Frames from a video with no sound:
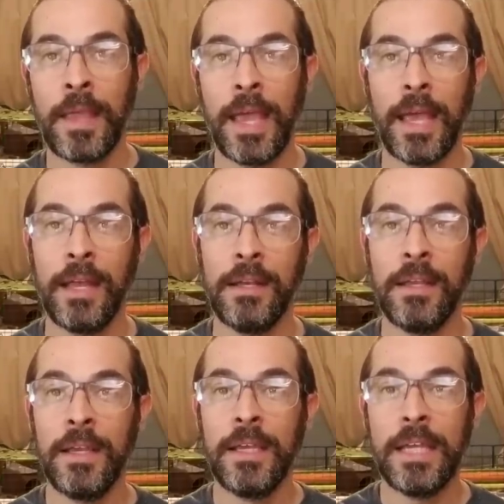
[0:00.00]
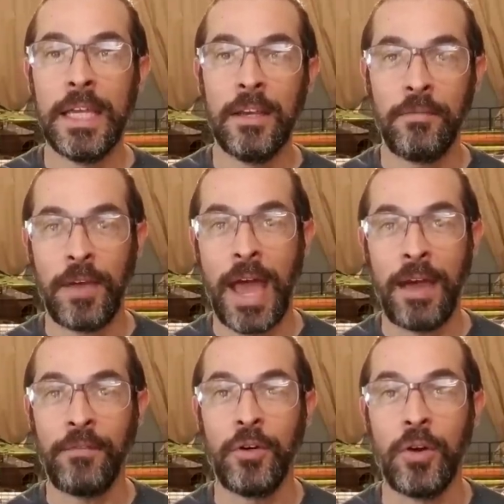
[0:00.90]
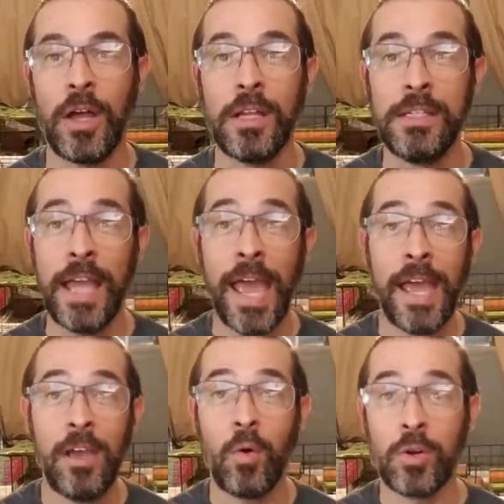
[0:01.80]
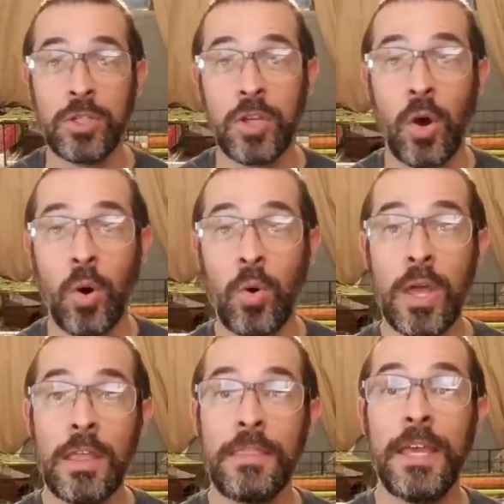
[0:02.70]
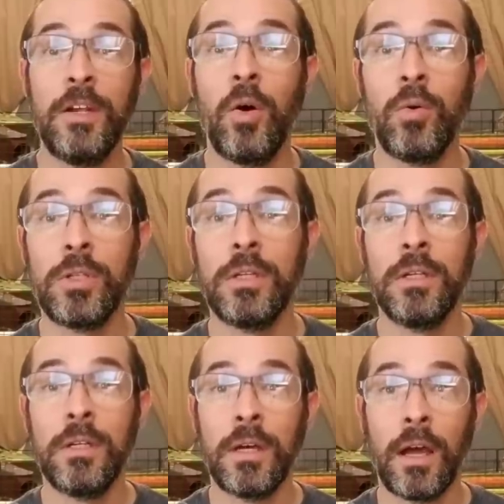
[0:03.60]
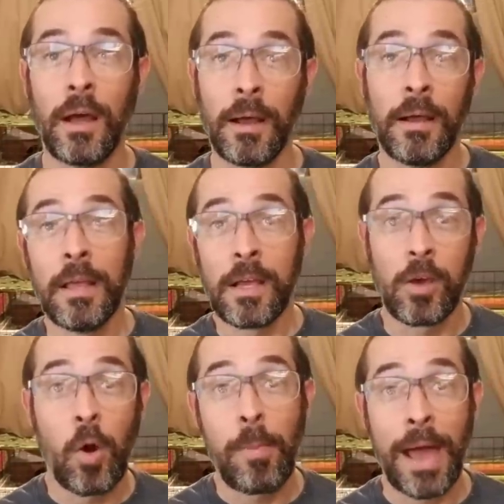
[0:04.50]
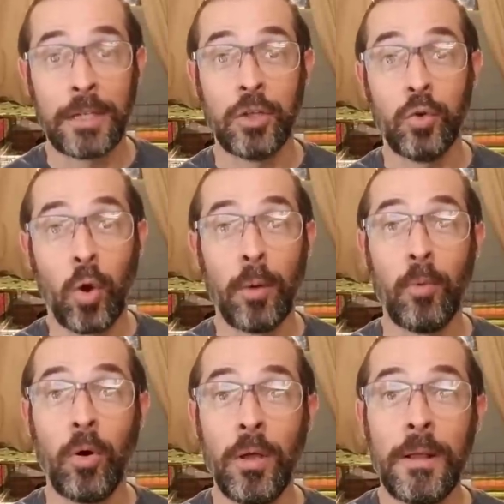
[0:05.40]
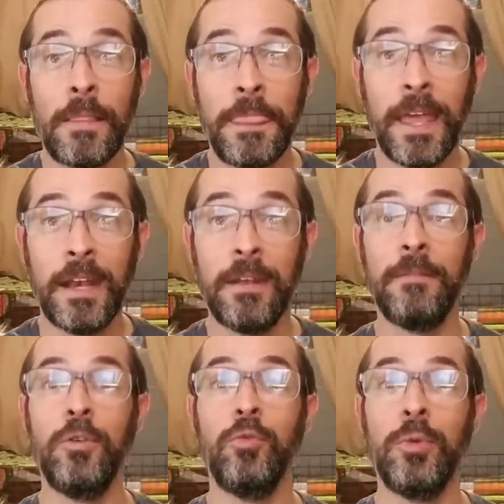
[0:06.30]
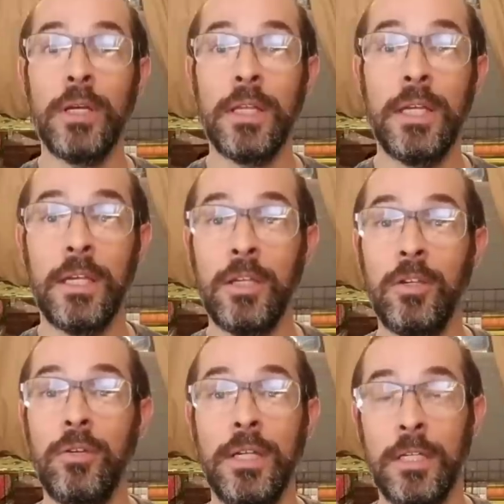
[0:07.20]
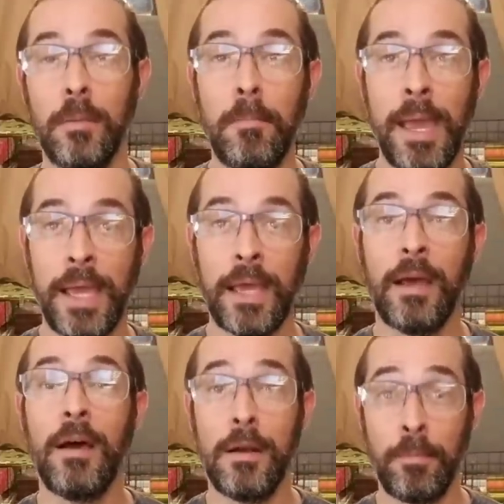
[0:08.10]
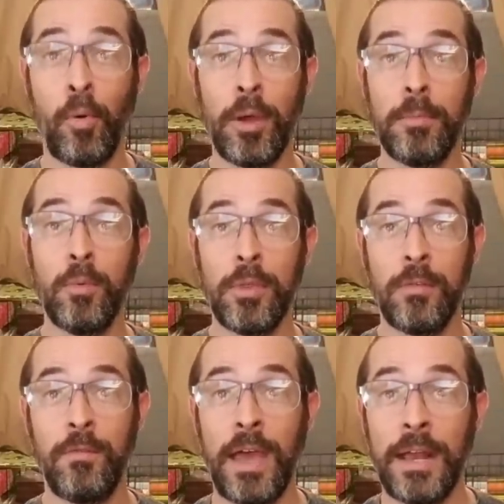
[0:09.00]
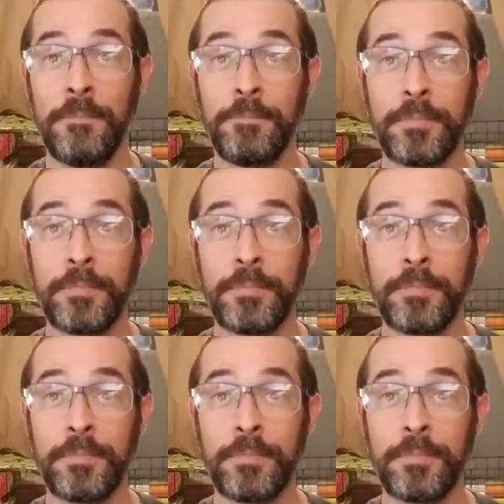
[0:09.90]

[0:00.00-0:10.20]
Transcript: And if after a day or so they don't go back to normal, then you need to make an appointment with a vet.